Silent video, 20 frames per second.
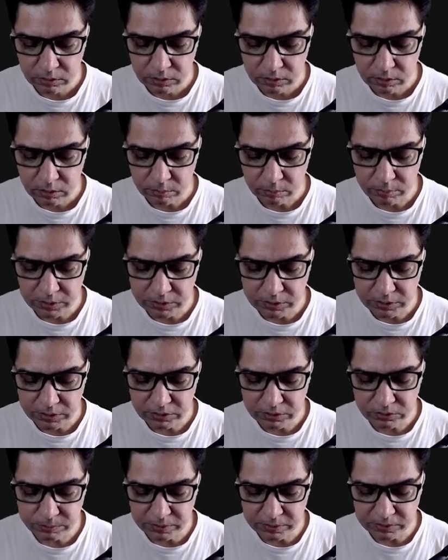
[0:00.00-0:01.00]
but in
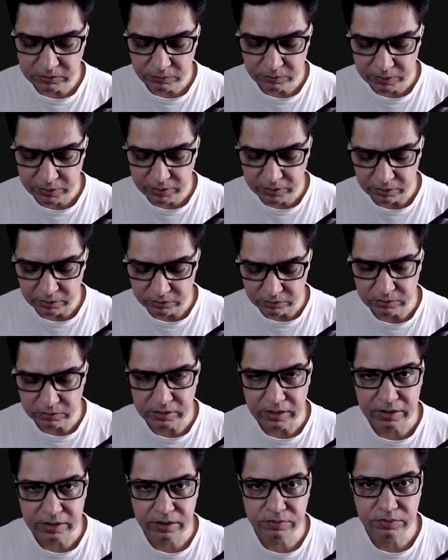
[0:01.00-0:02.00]
specific cases,
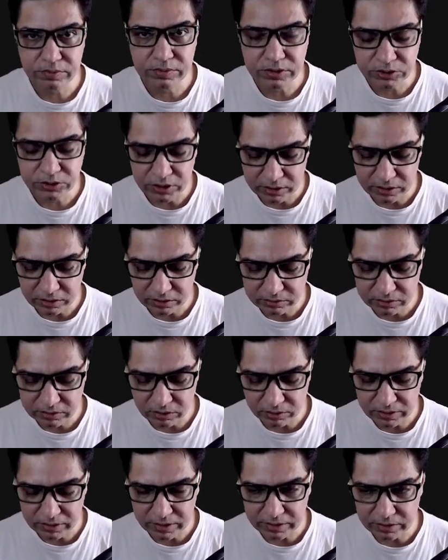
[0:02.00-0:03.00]
like if the child has
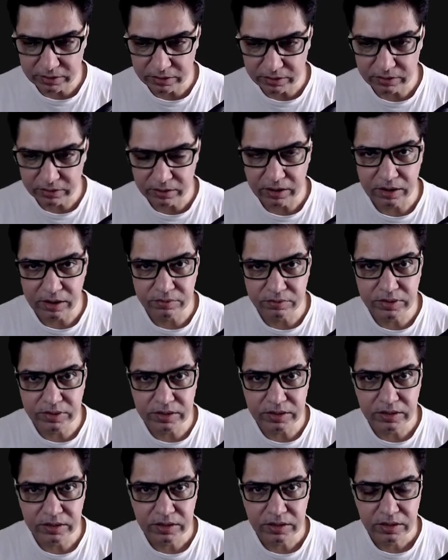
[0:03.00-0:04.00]
got like heavy
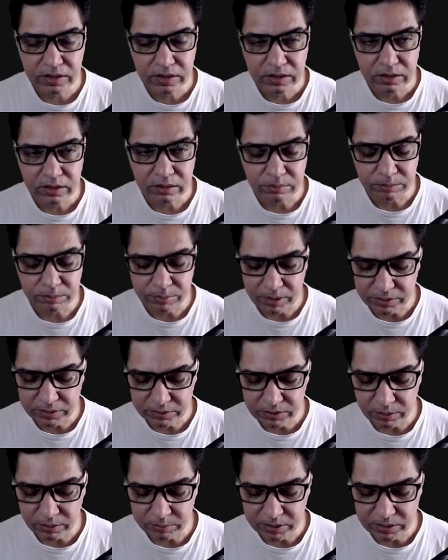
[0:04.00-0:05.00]
blood
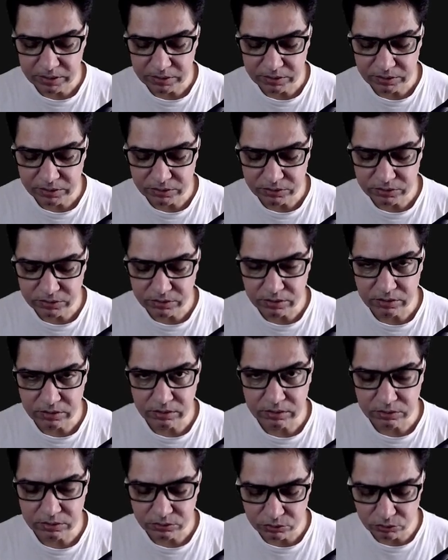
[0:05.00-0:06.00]
coming in his
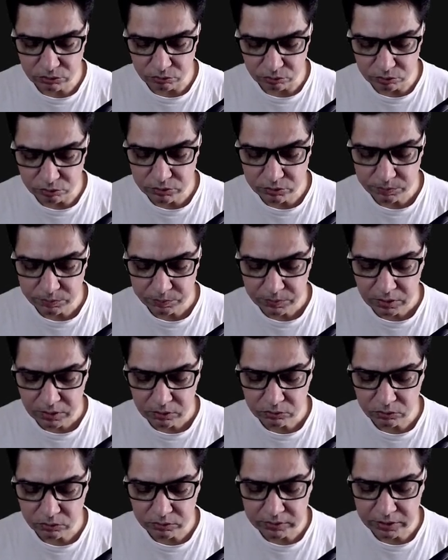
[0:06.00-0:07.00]
stools,
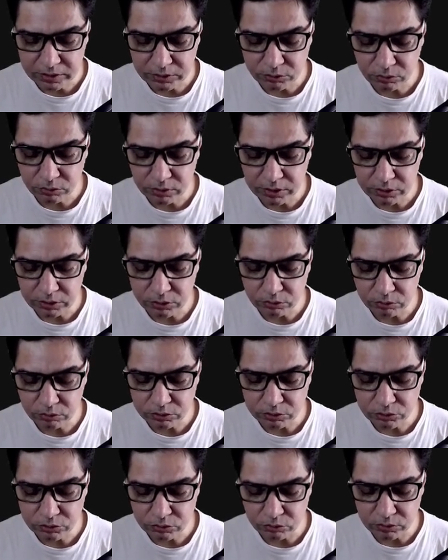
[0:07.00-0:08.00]
so then you can do a
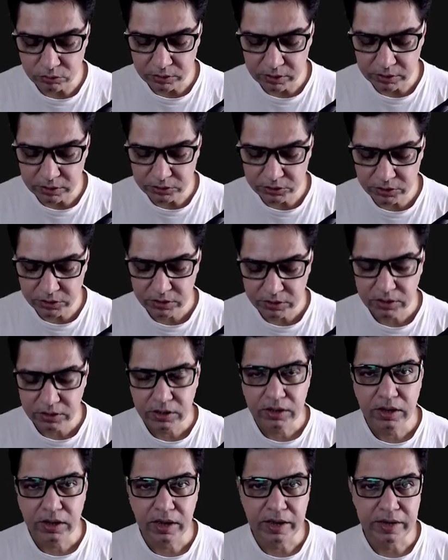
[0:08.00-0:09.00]
stool culture,
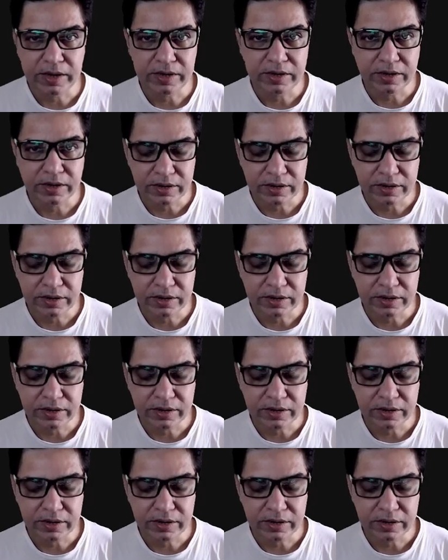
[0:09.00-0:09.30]
and